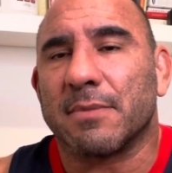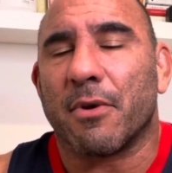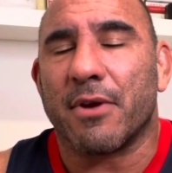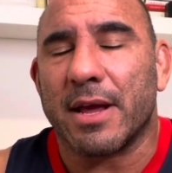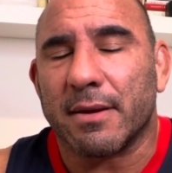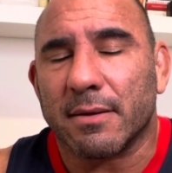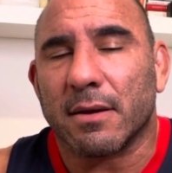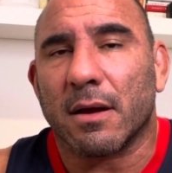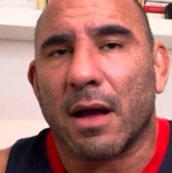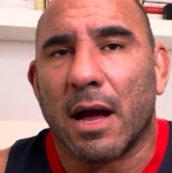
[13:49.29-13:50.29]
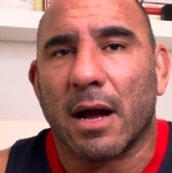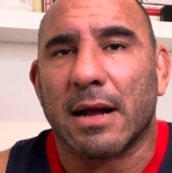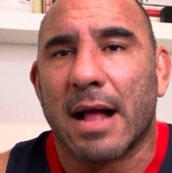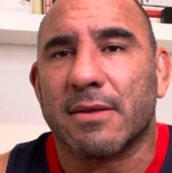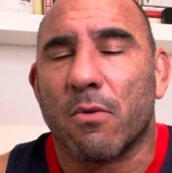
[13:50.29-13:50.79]
Marie
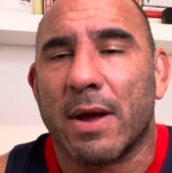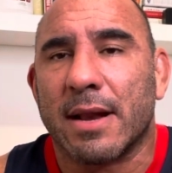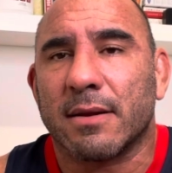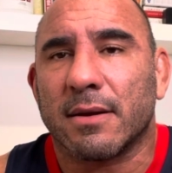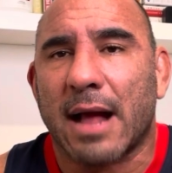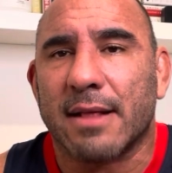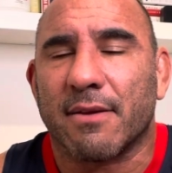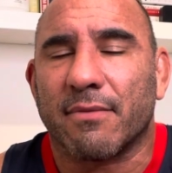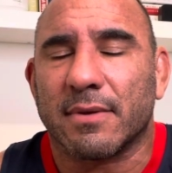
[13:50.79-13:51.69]
got the win, got the